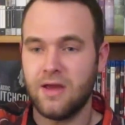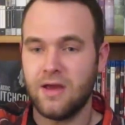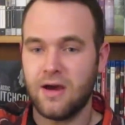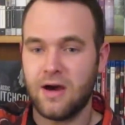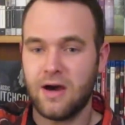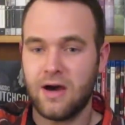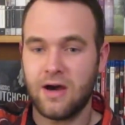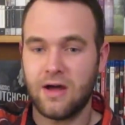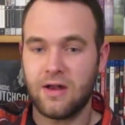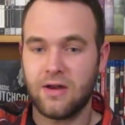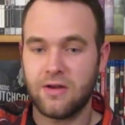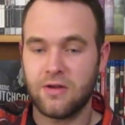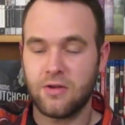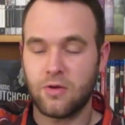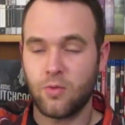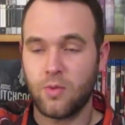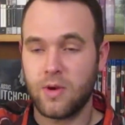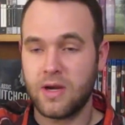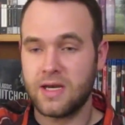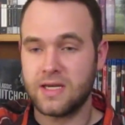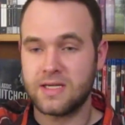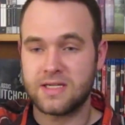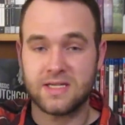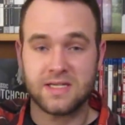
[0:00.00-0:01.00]
on their
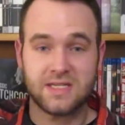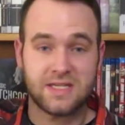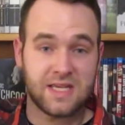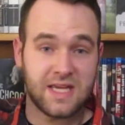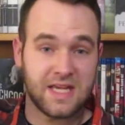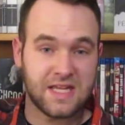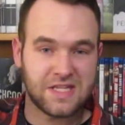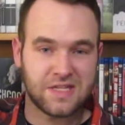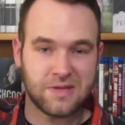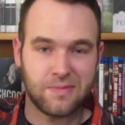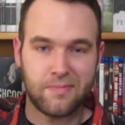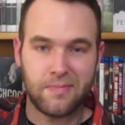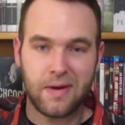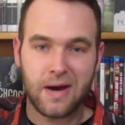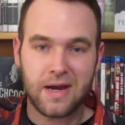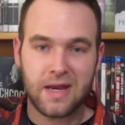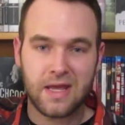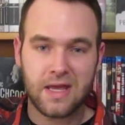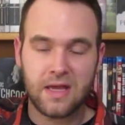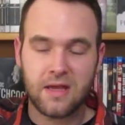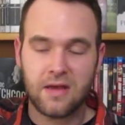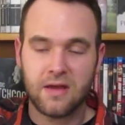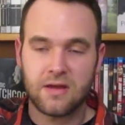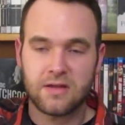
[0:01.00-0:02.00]
weaknesses to get some
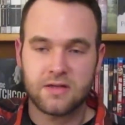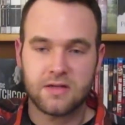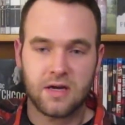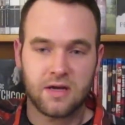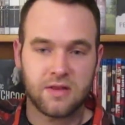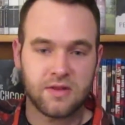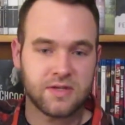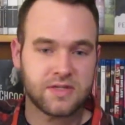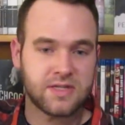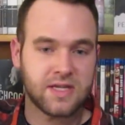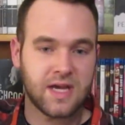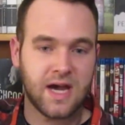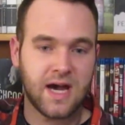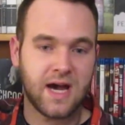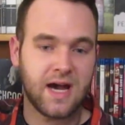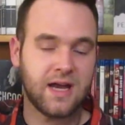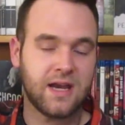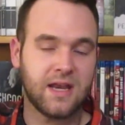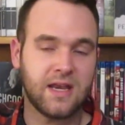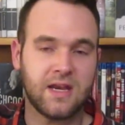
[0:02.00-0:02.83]
money on the side,